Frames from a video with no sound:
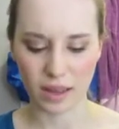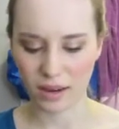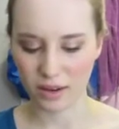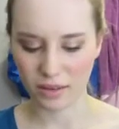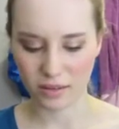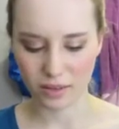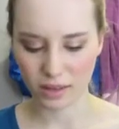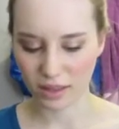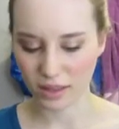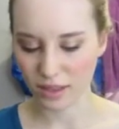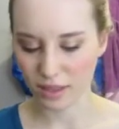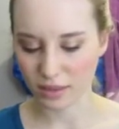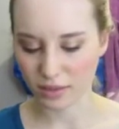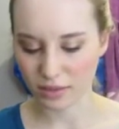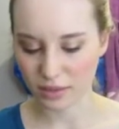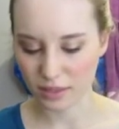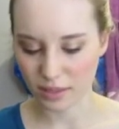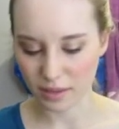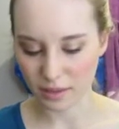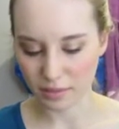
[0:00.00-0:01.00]
I don't really
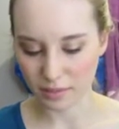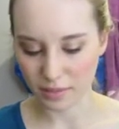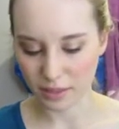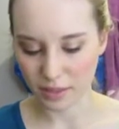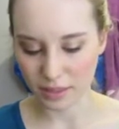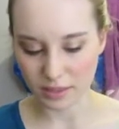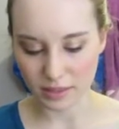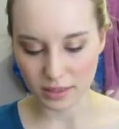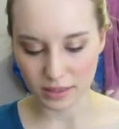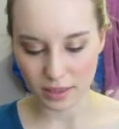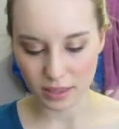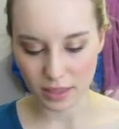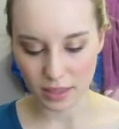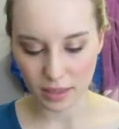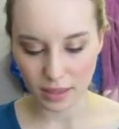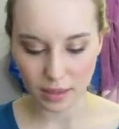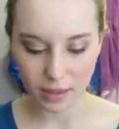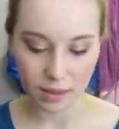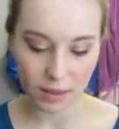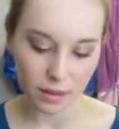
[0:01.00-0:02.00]
use it, but it's
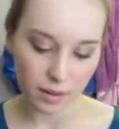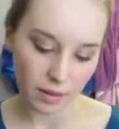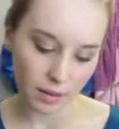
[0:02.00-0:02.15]
the